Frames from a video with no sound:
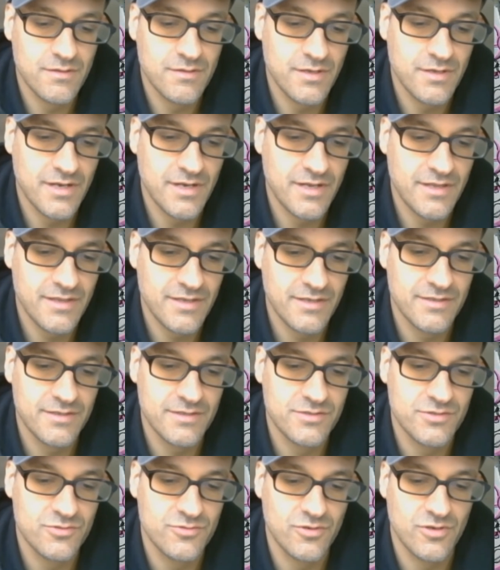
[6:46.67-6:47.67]
And I think
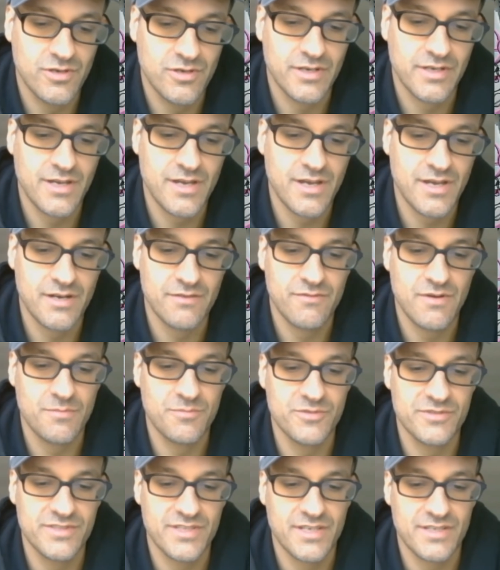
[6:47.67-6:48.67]
this drawing kind of
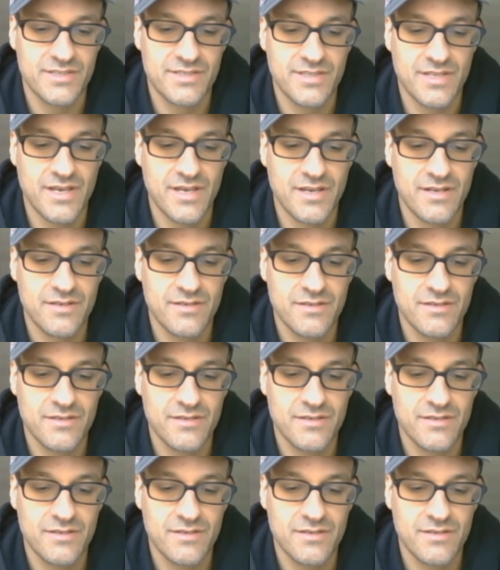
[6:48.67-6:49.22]
represents that.